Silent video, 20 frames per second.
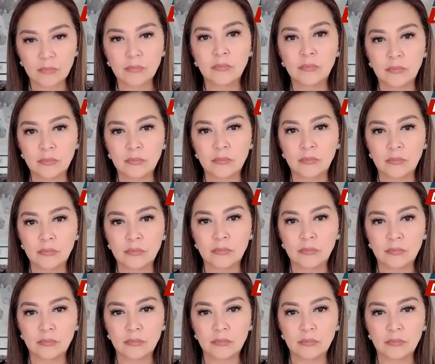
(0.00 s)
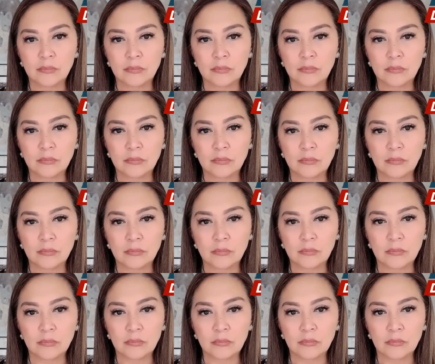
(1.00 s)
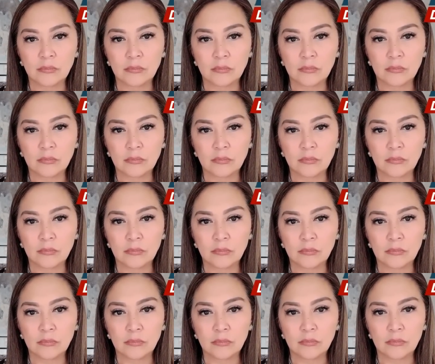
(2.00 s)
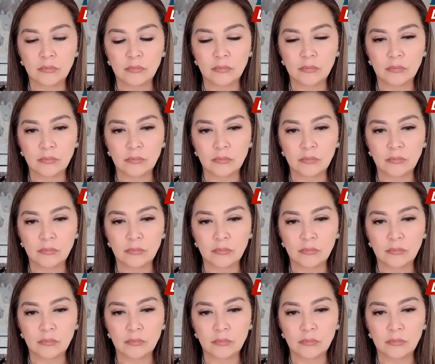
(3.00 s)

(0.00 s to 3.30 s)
No words are spoken by the person on screen.